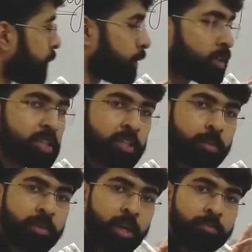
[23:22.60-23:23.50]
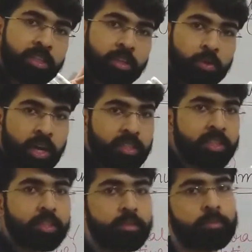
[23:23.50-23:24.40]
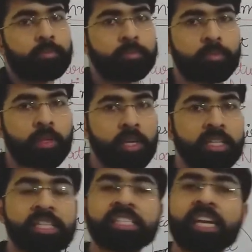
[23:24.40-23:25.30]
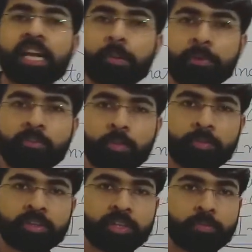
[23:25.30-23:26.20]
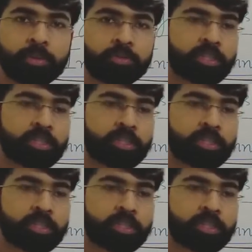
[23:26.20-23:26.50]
immune system comes into action. This adaptive immune